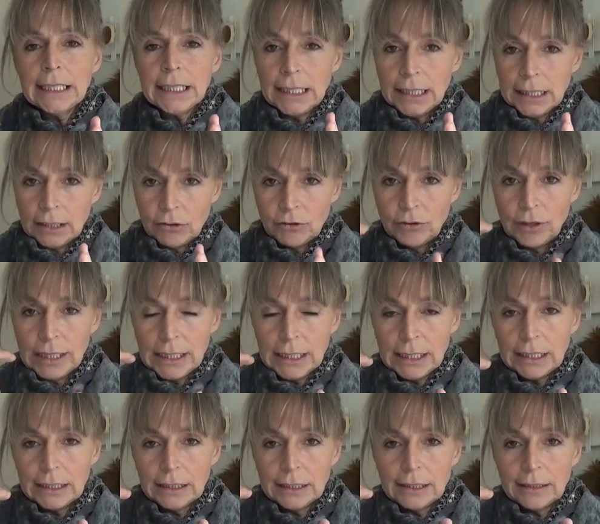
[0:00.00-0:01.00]
in
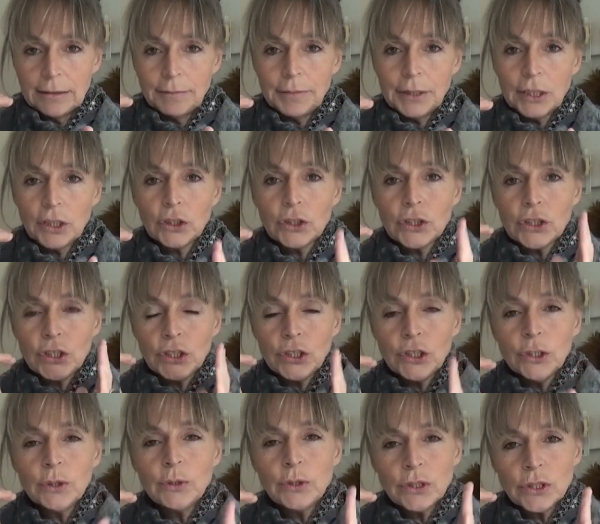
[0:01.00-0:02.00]
credit because
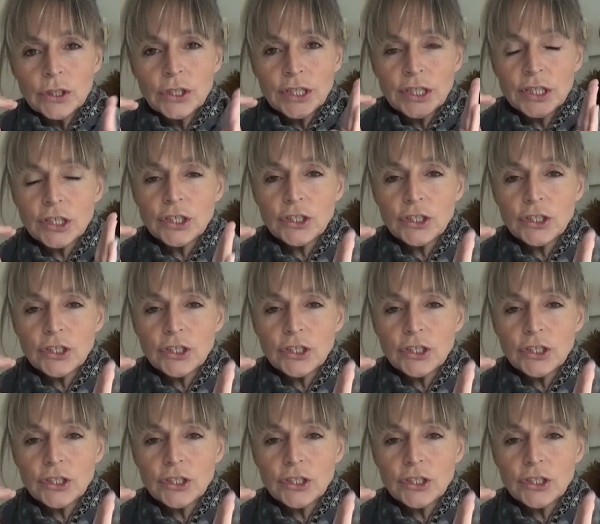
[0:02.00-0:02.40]
you just